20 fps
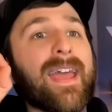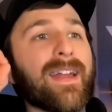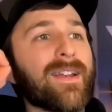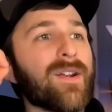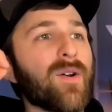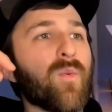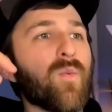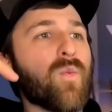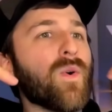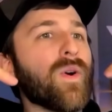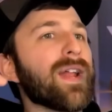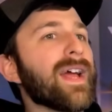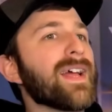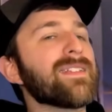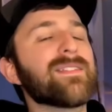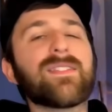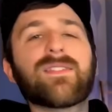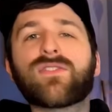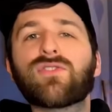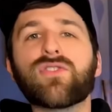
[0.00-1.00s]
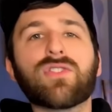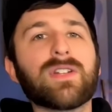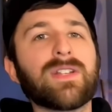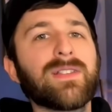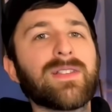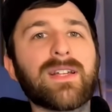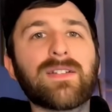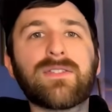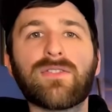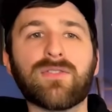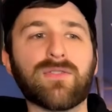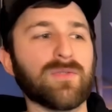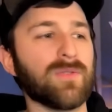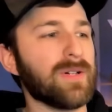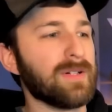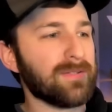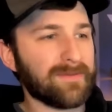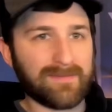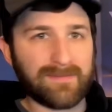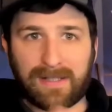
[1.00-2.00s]
And what has this journey led
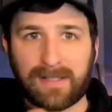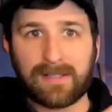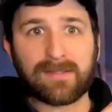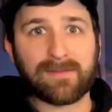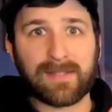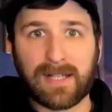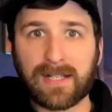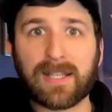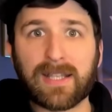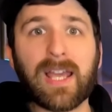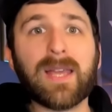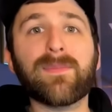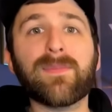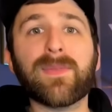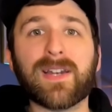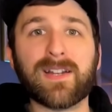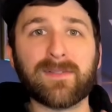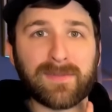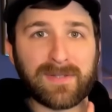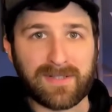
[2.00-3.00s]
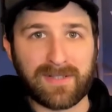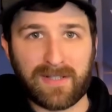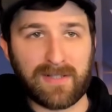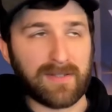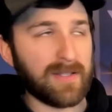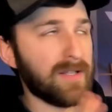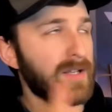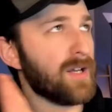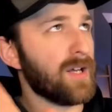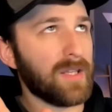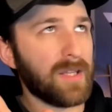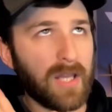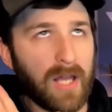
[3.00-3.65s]
to? That, that game that I've been teasing a